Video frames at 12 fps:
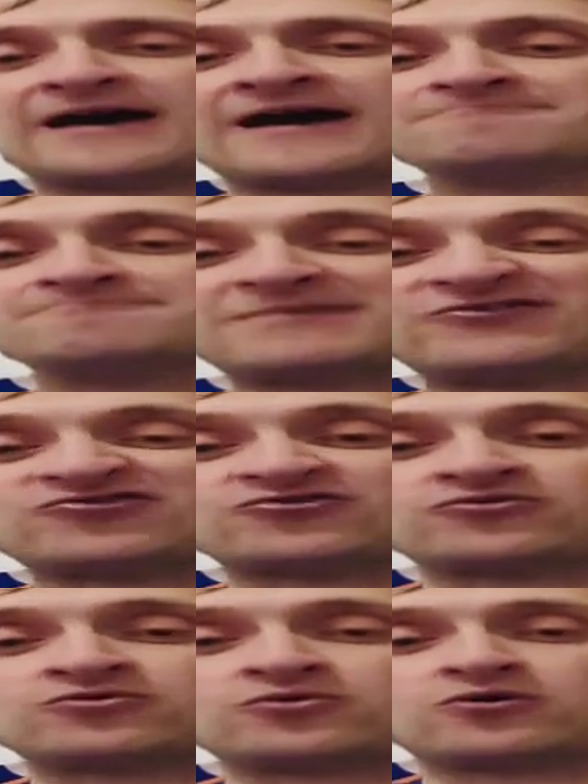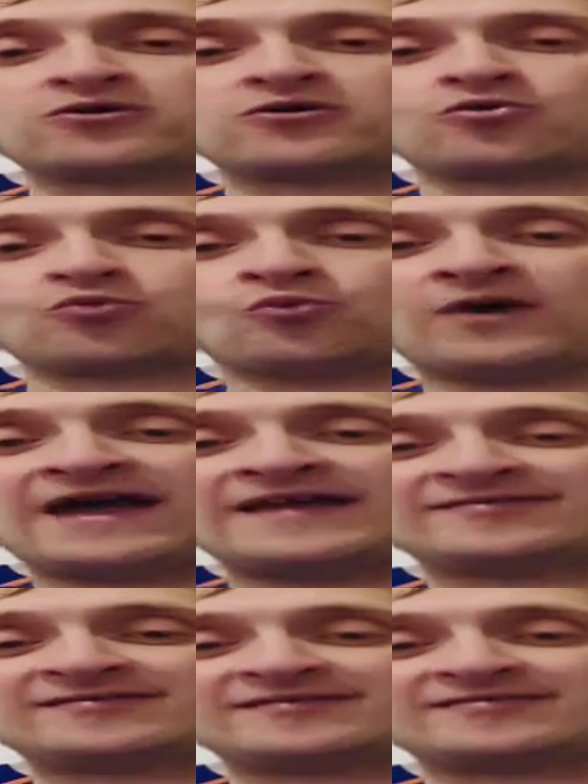ambition
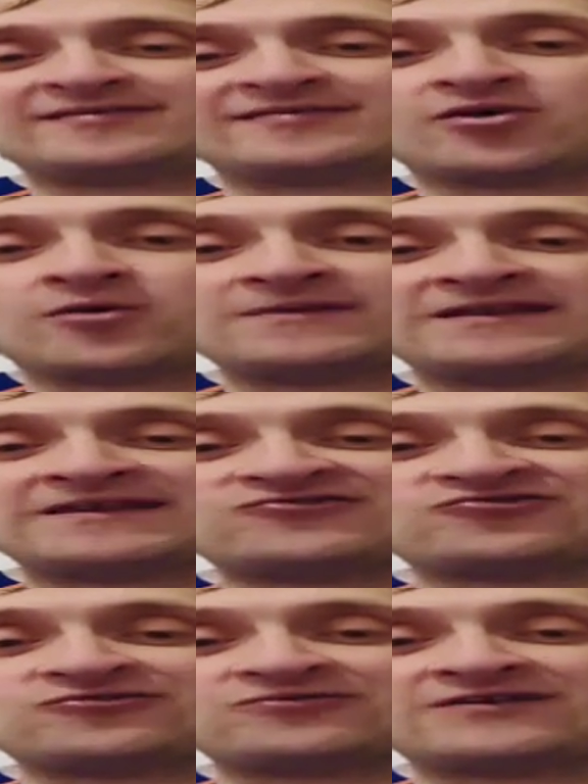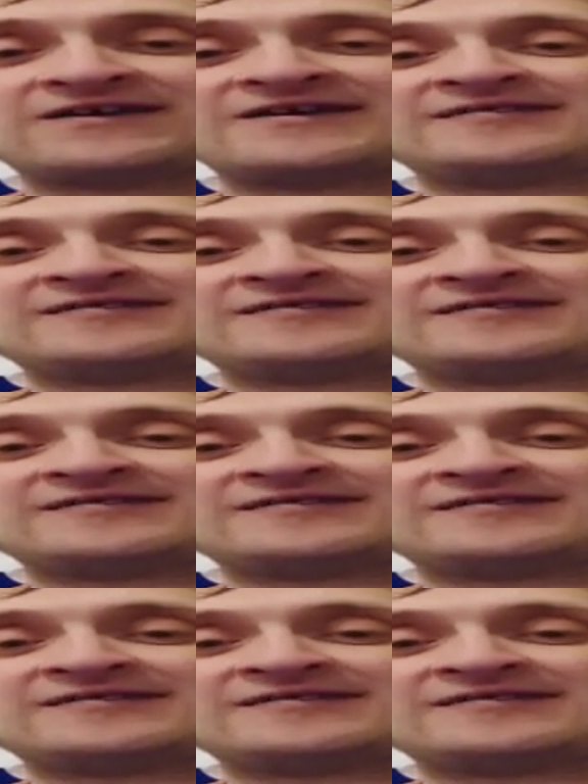where's this determination